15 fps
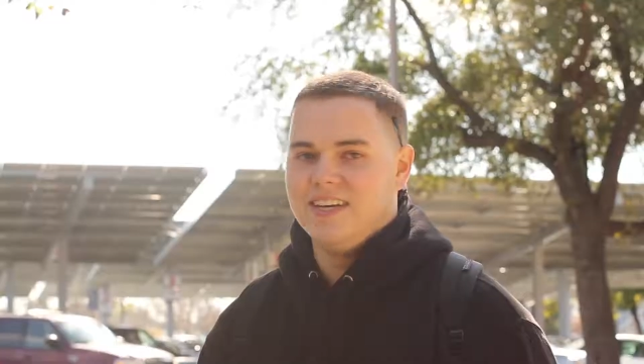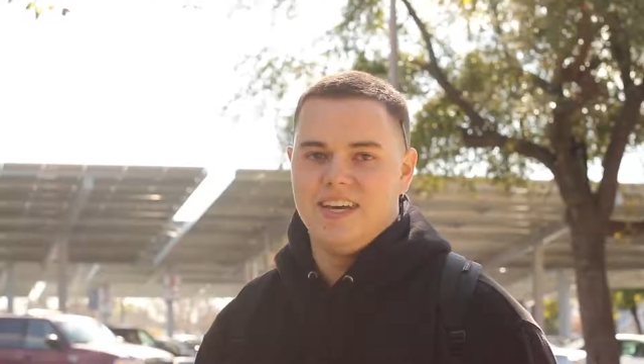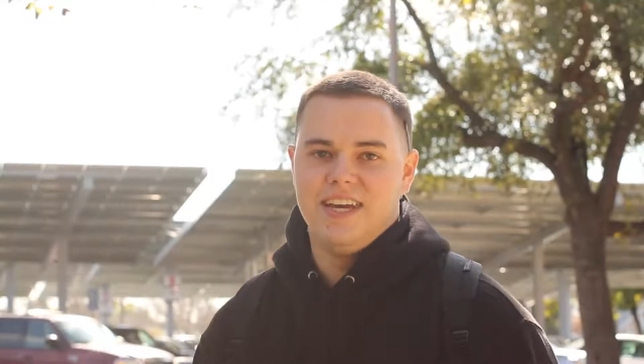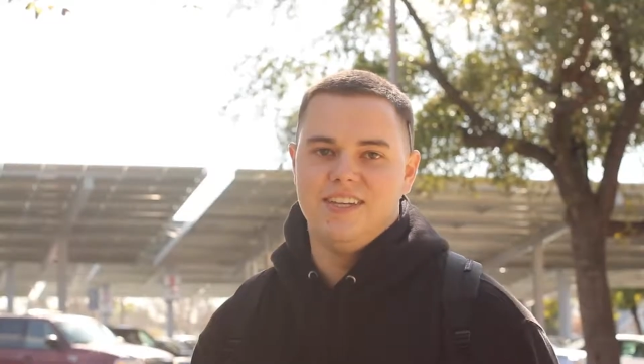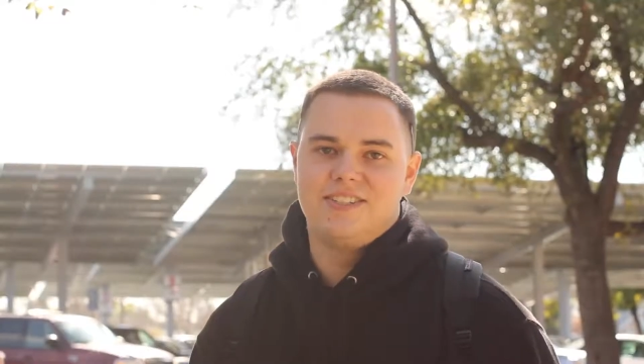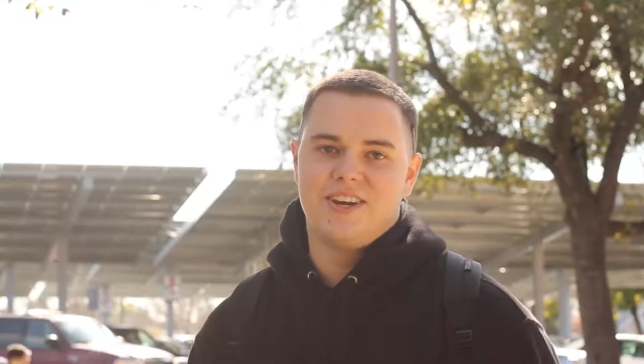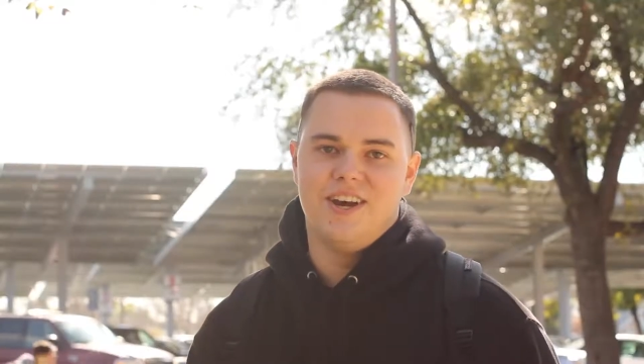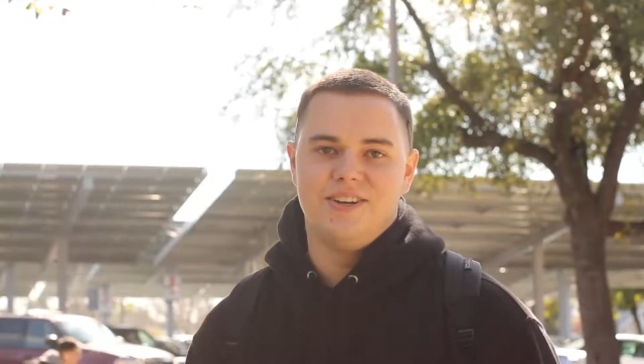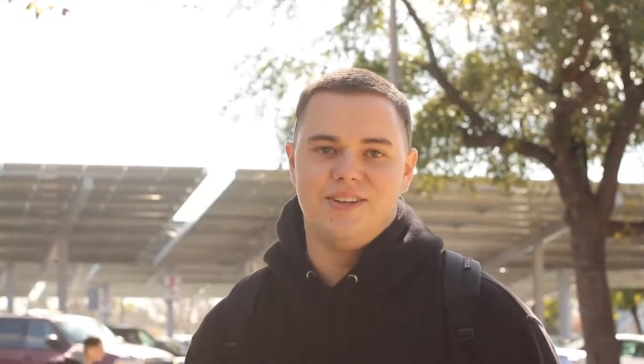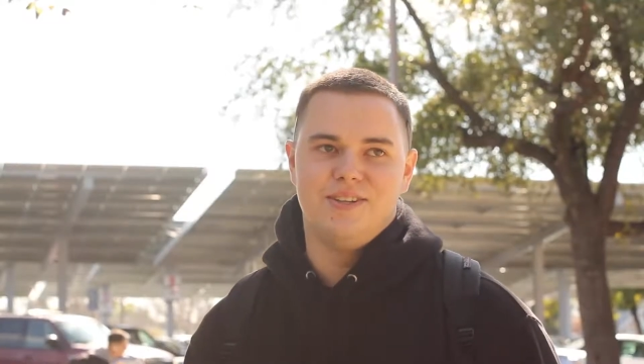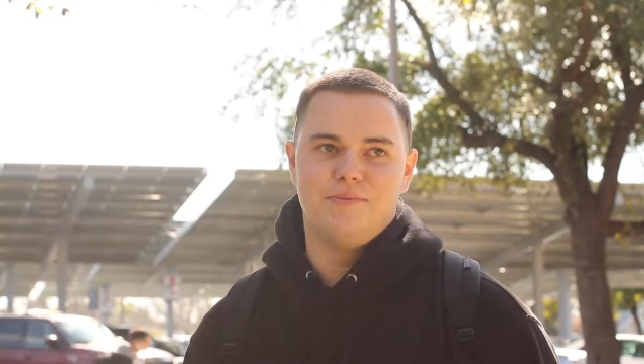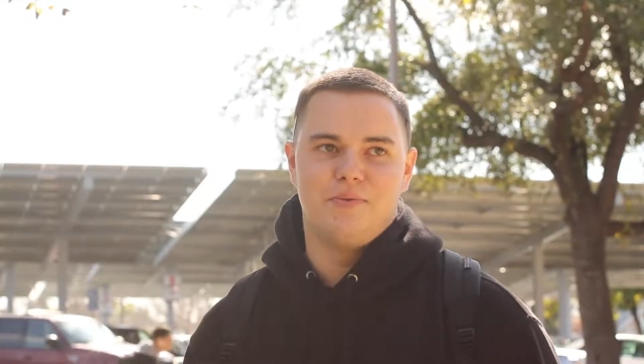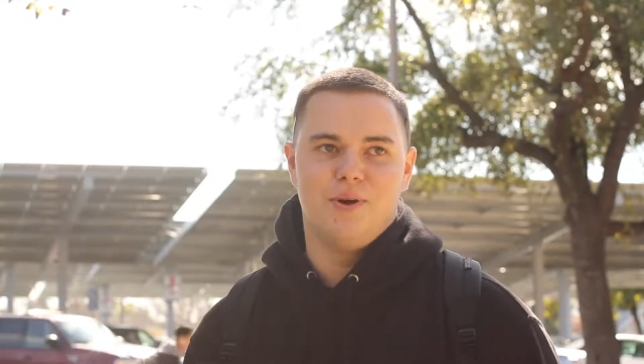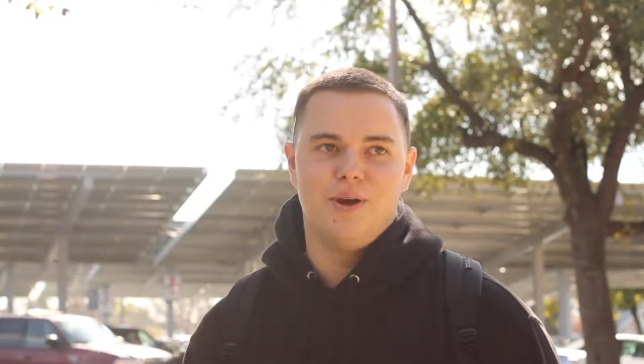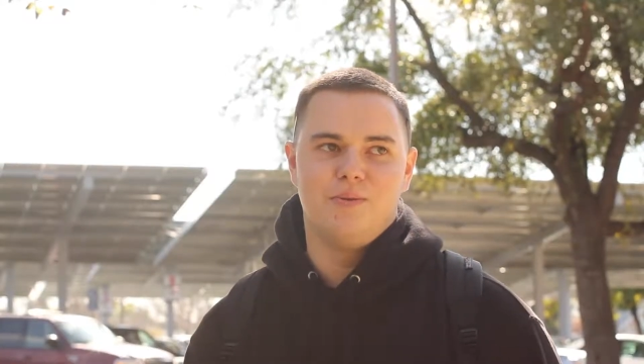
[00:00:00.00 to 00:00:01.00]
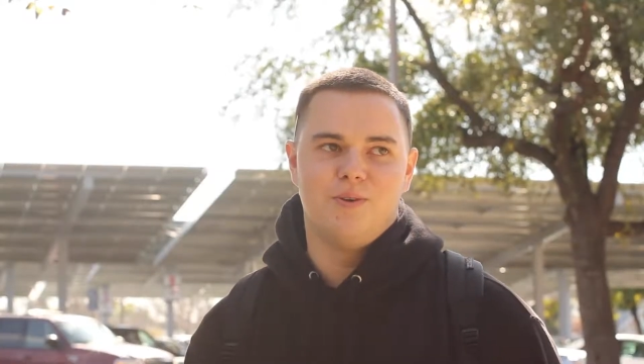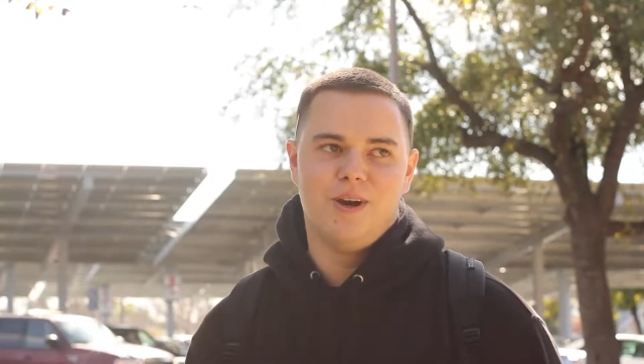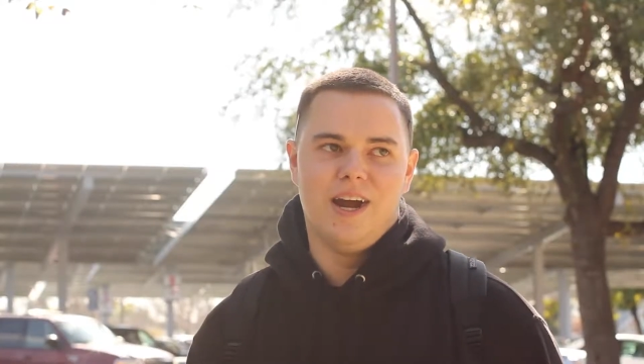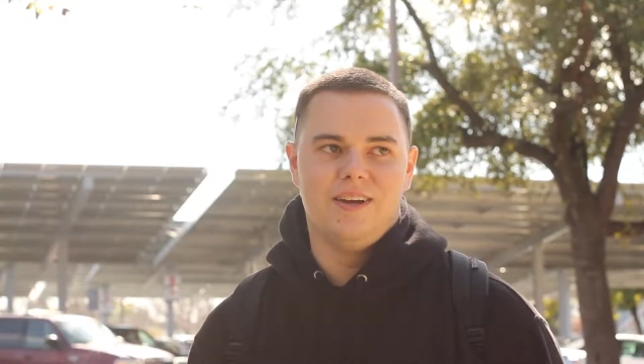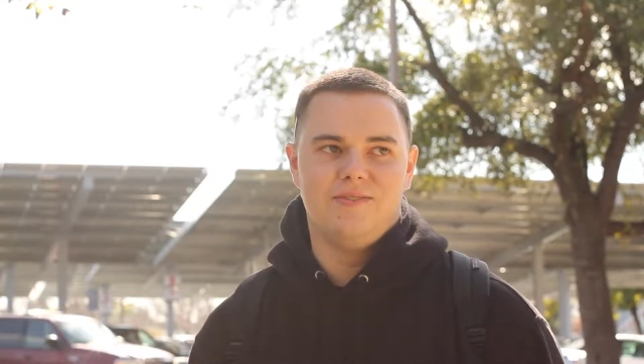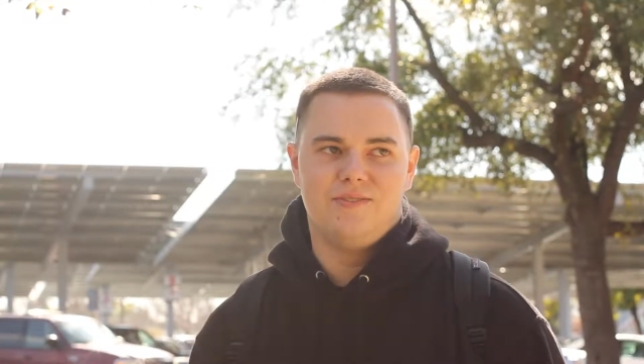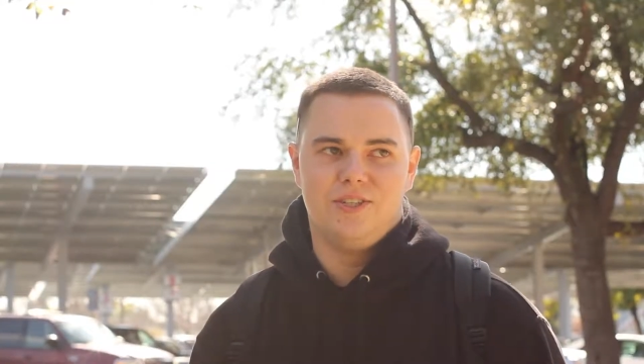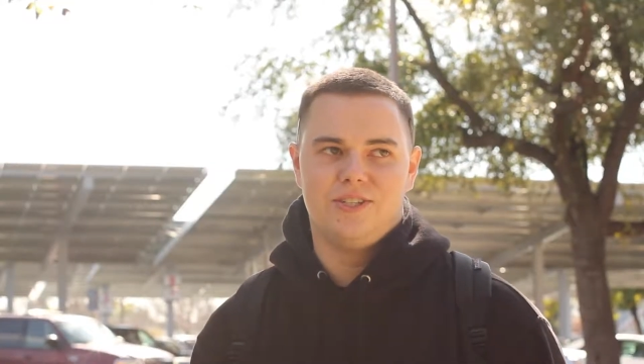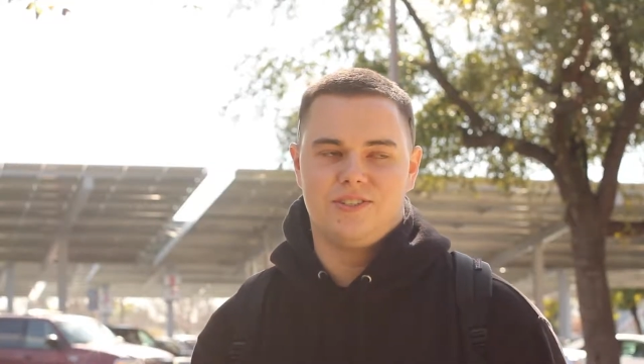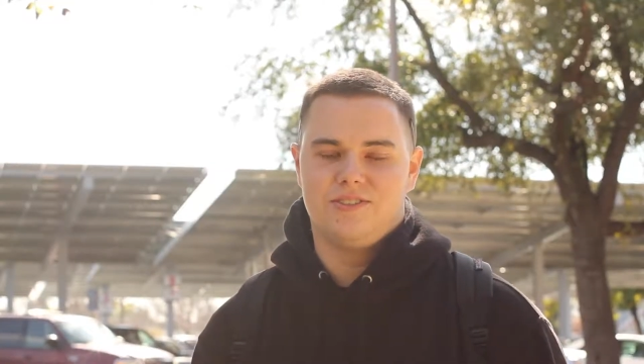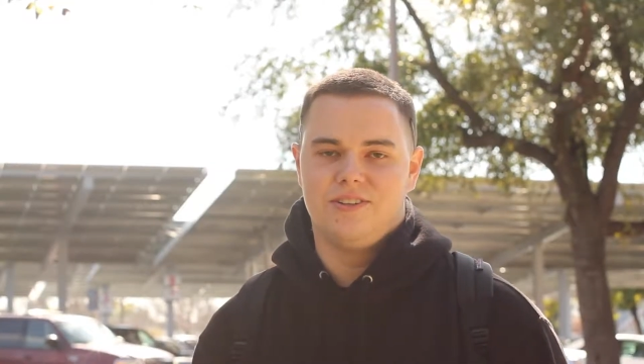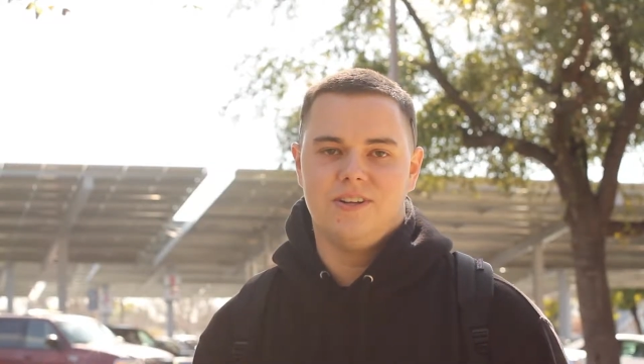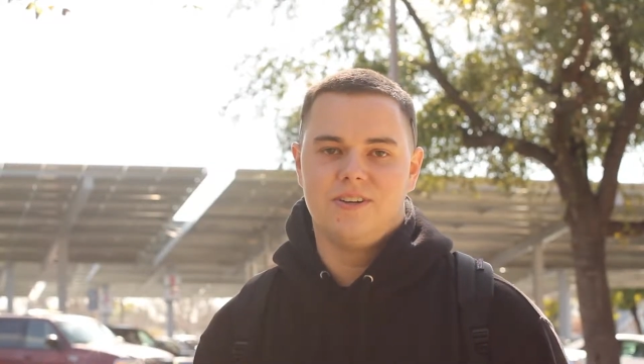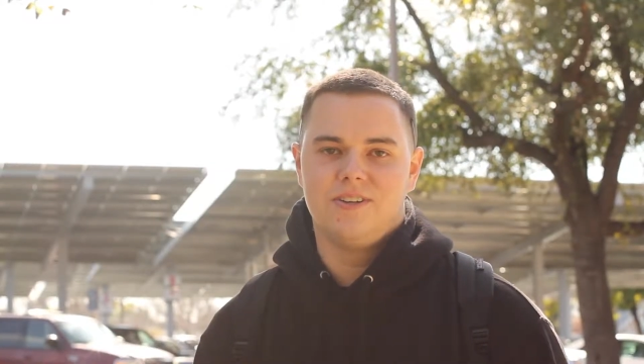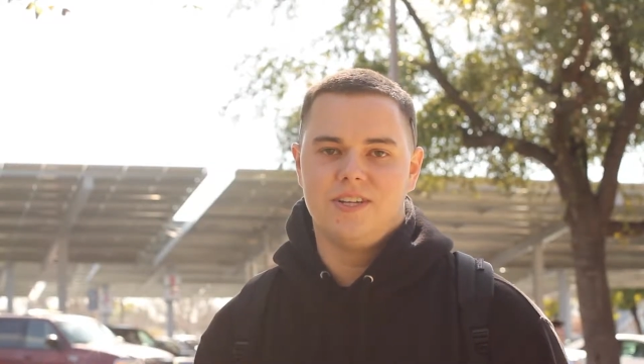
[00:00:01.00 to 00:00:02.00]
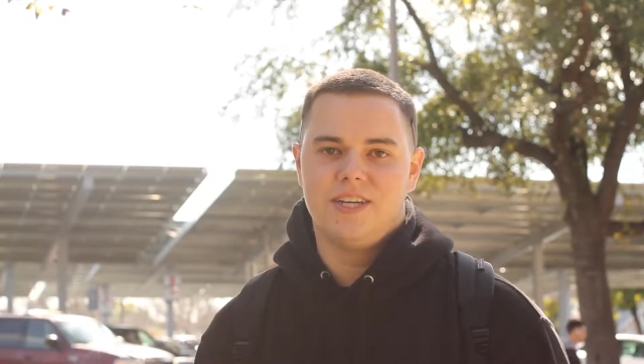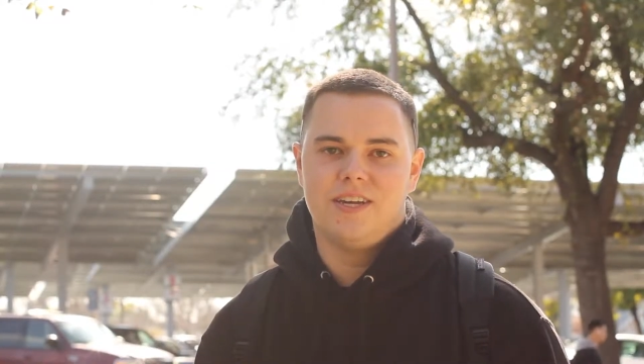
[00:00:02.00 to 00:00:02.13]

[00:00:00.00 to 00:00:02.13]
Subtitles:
It's gotten to the point where I've just literally